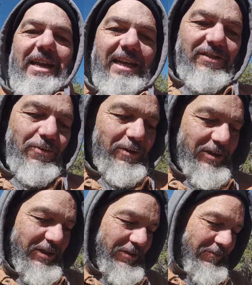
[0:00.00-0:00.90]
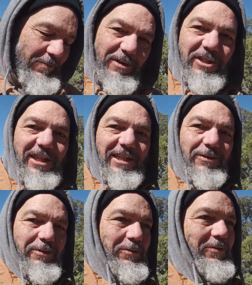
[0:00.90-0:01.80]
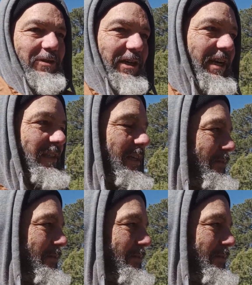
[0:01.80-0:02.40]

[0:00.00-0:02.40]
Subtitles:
eggs for us too from their chickens, which was very nice of